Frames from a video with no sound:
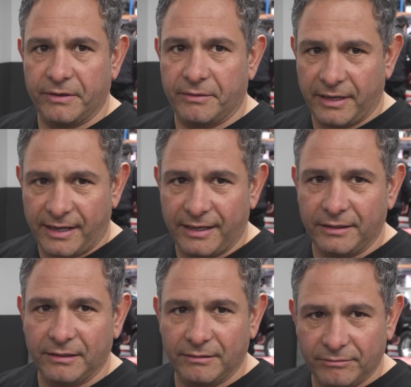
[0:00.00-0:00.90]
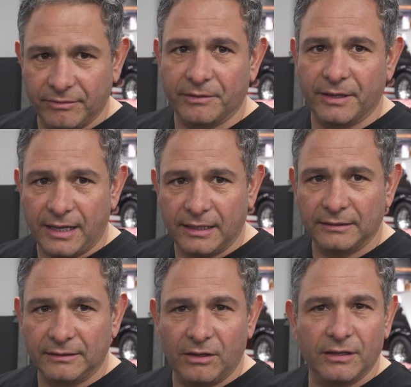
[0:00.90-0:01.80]
Very hard, very hard.
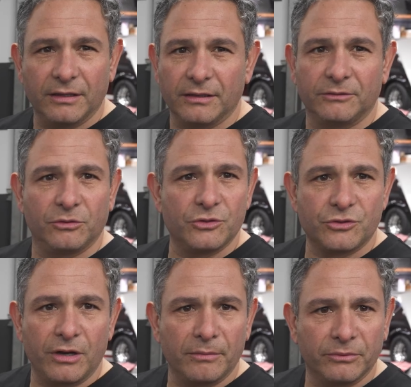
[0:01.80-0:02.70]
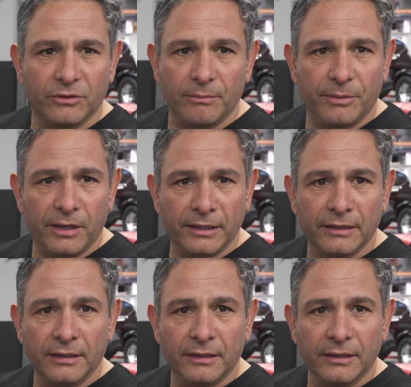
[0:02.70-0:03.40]
Like a two-stroke dirt bike.